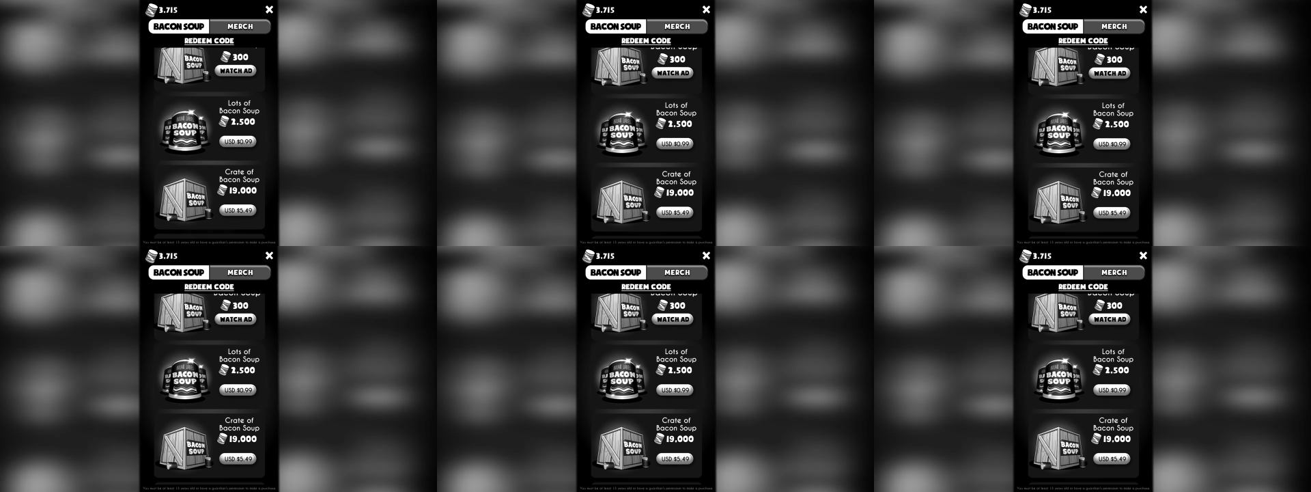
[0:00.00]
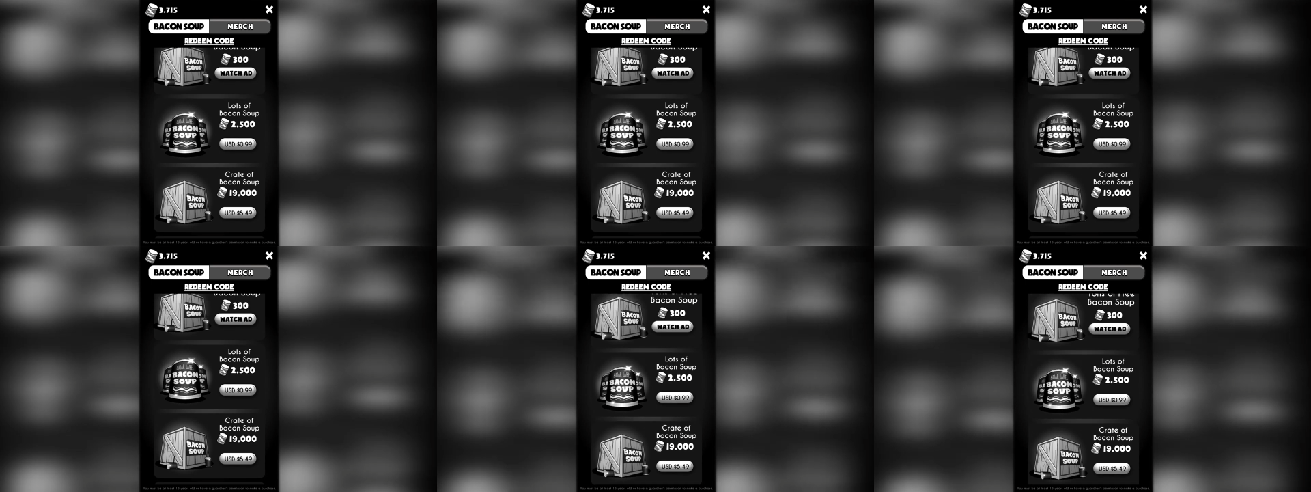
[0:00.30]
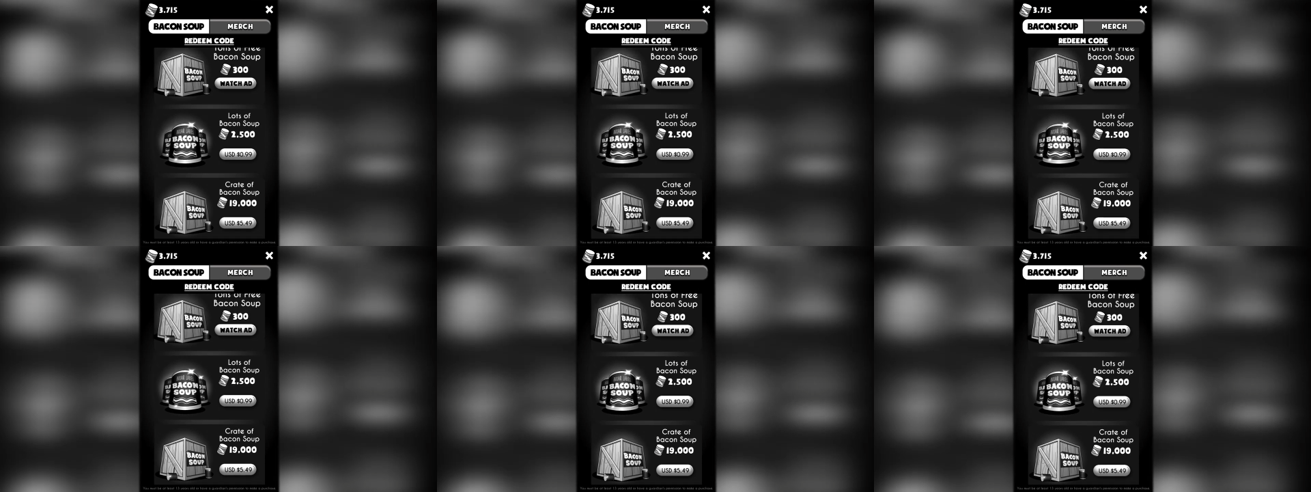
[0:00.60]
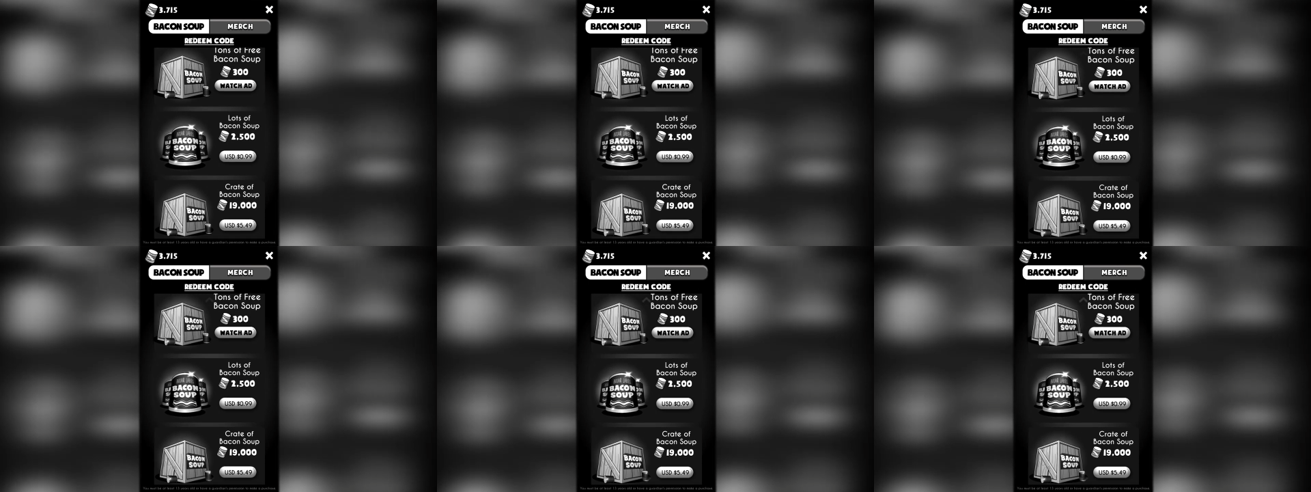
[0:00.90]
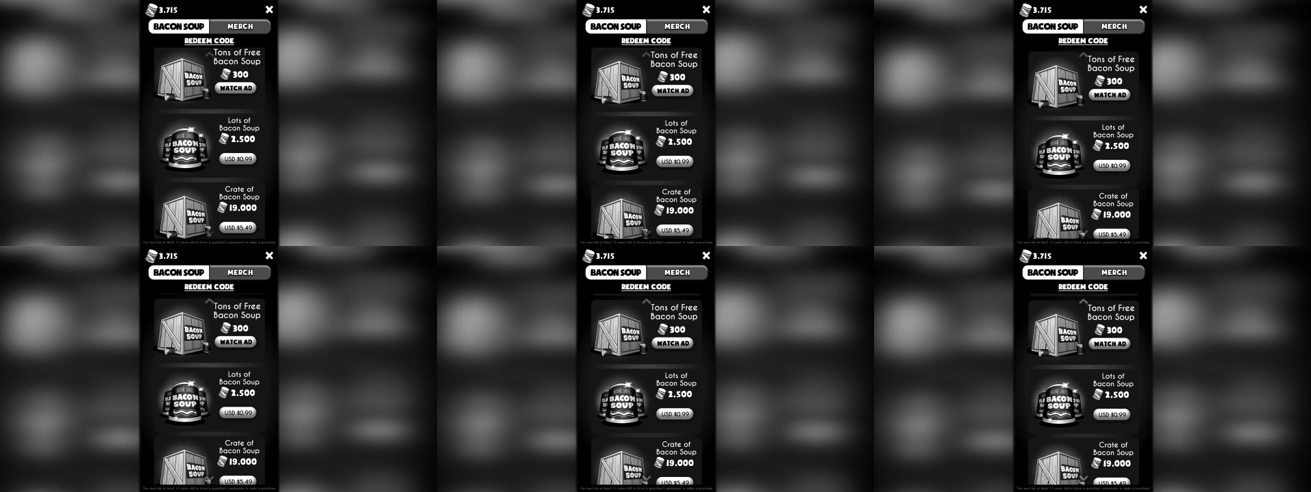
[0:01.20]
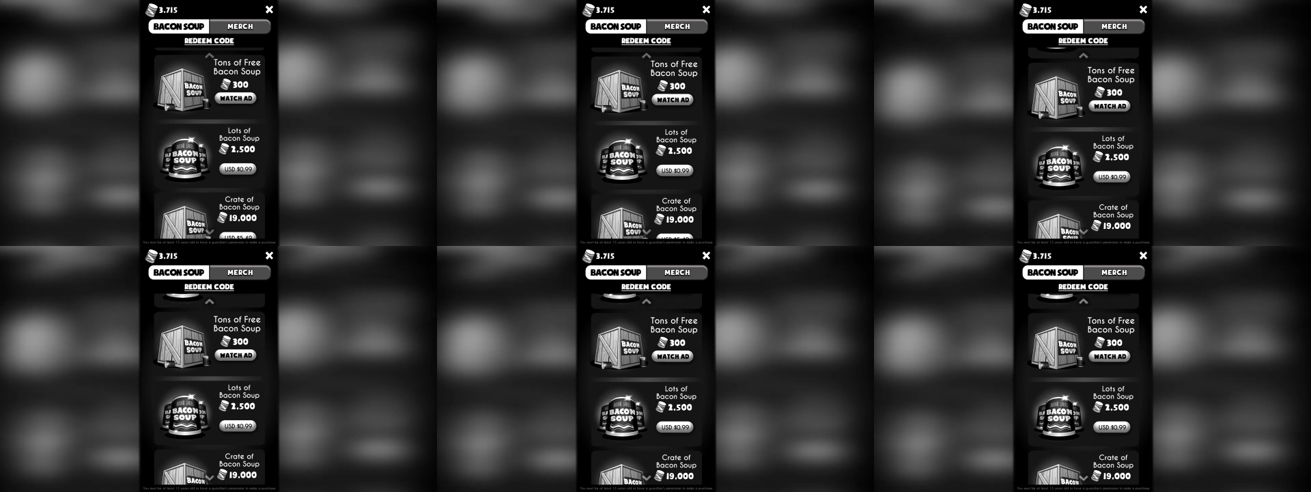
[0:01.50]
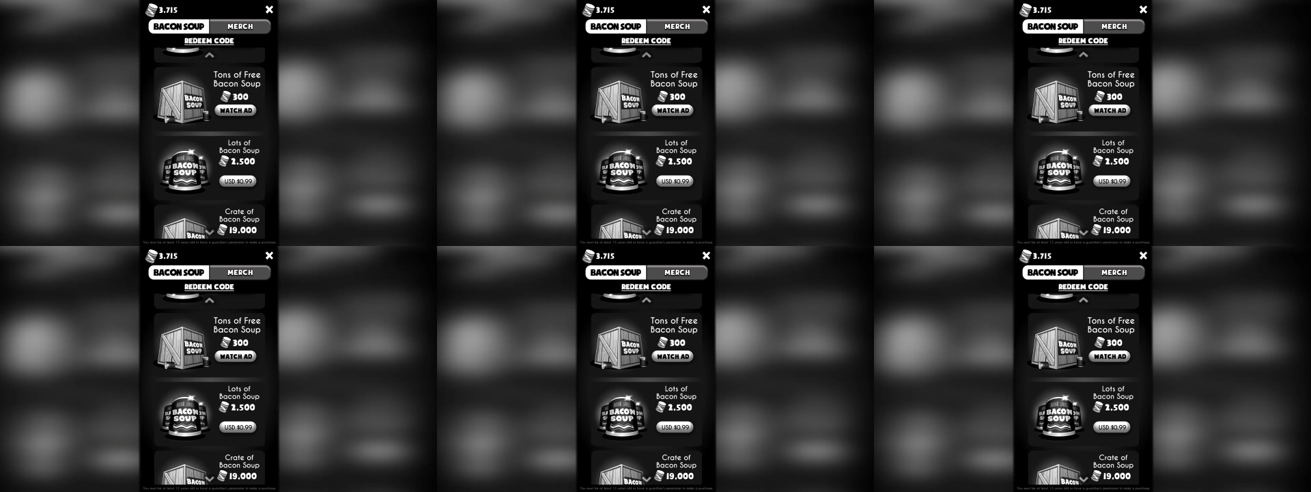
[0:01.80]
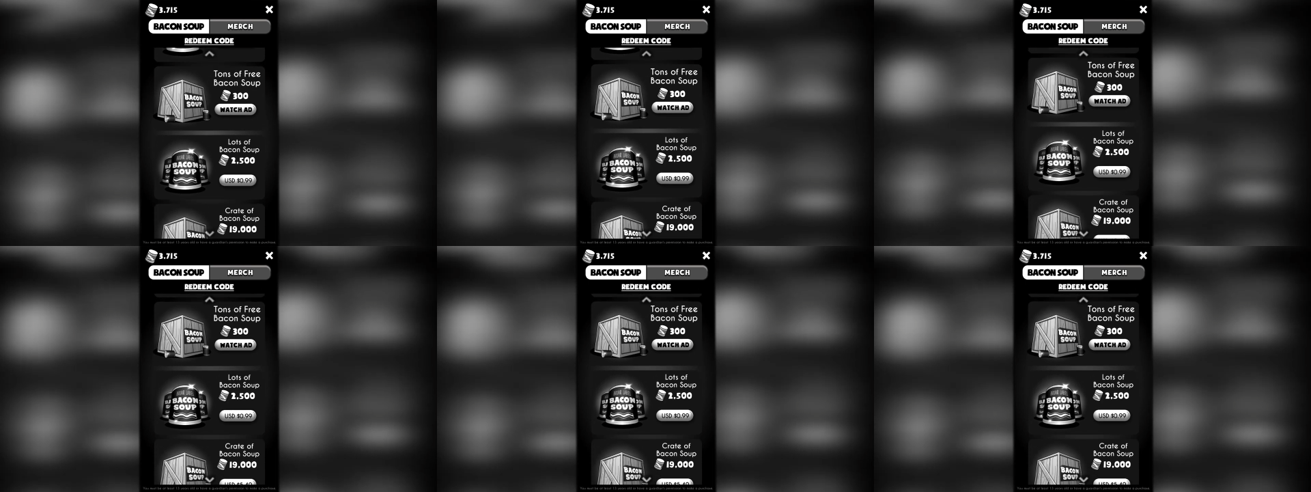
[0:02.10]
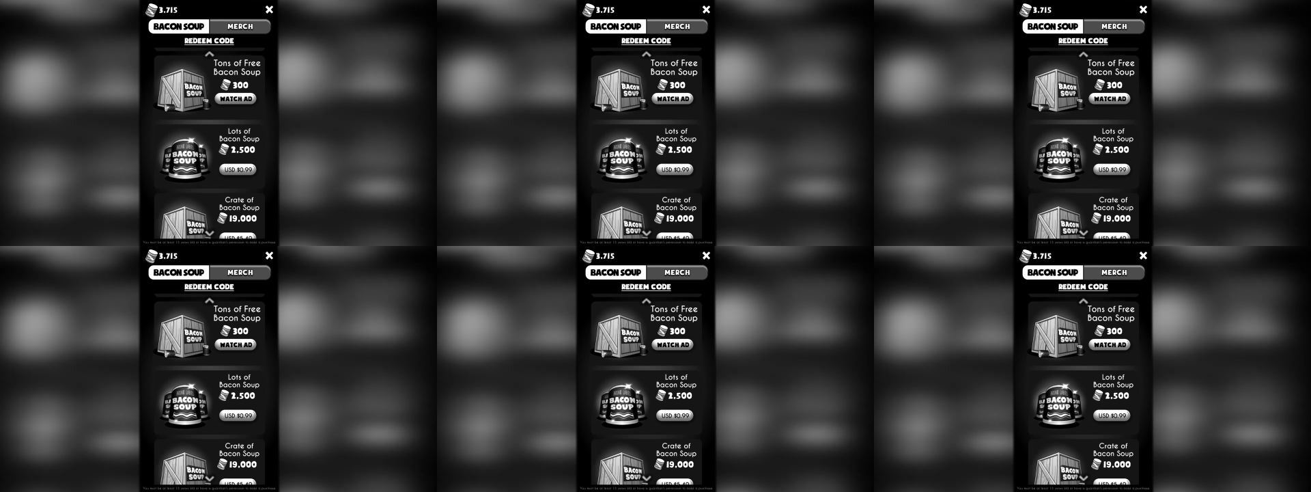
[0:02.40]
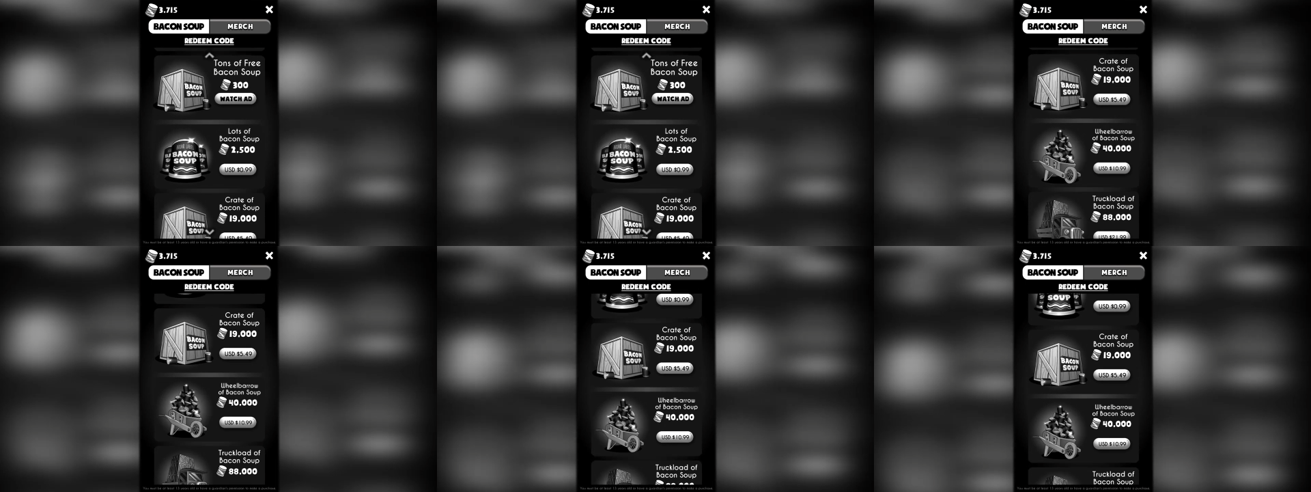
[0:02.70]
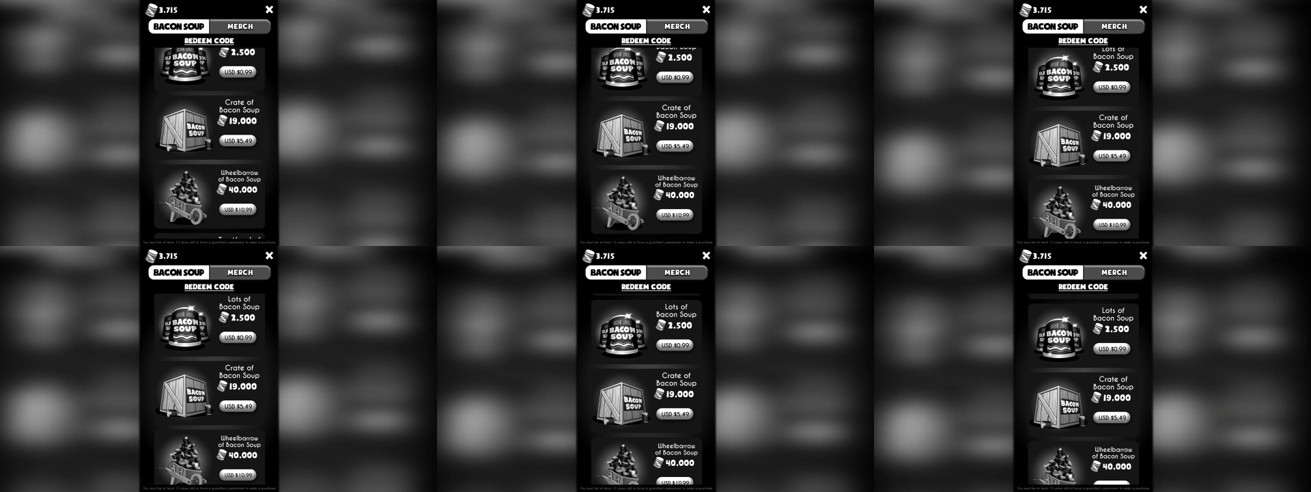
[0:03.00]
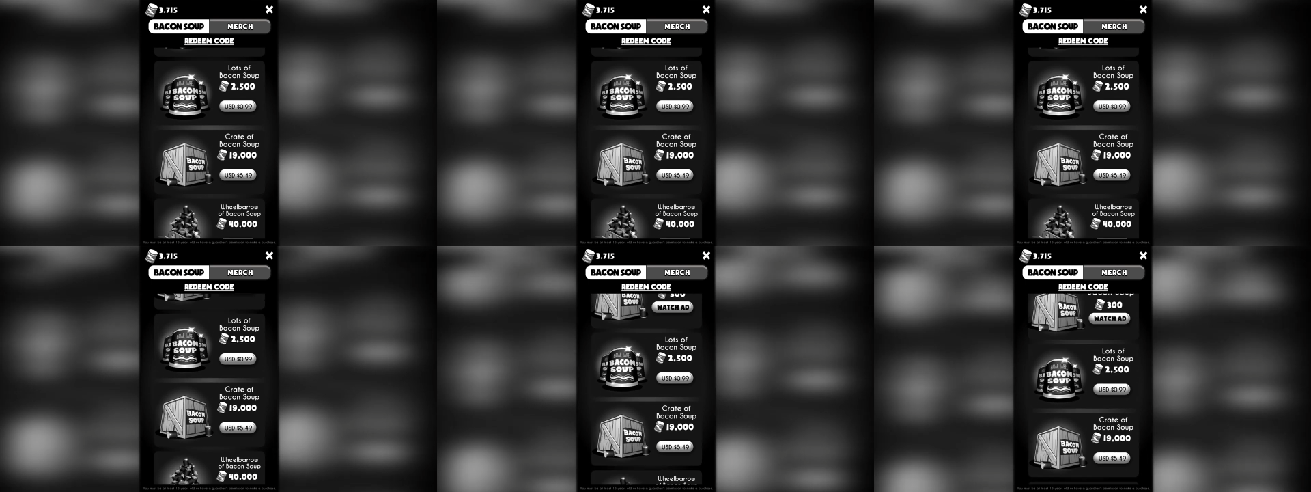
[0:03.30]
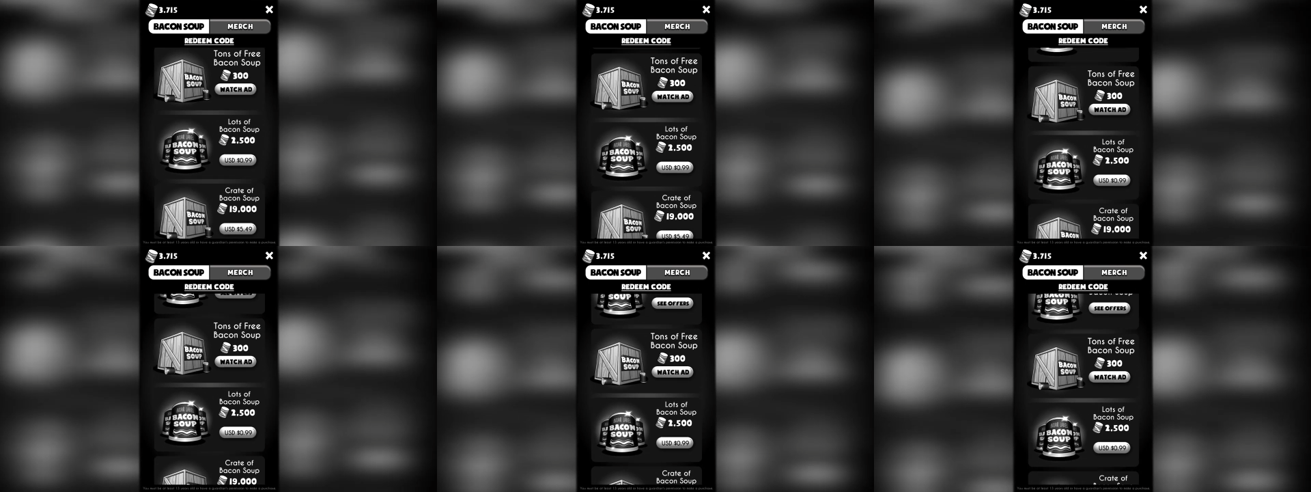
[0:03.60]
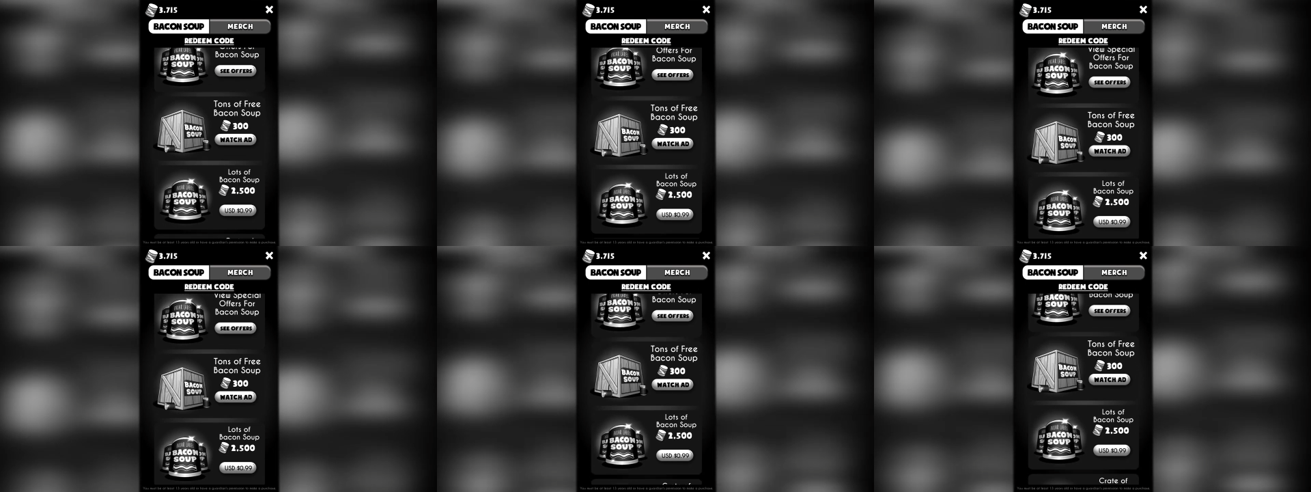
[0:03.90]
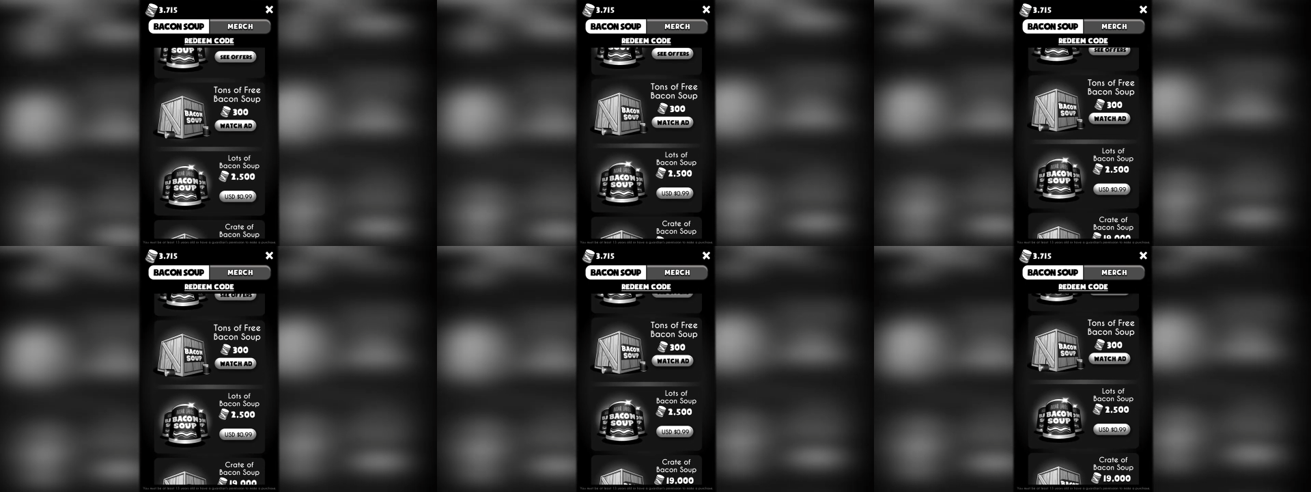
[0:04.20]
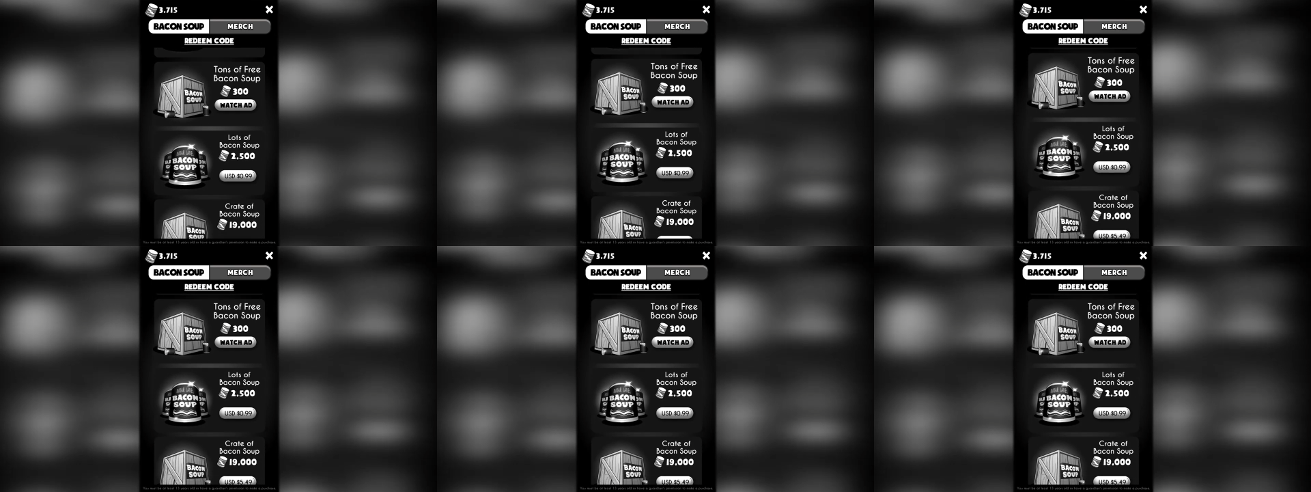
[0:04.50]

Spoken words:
[unreadable: no face in view]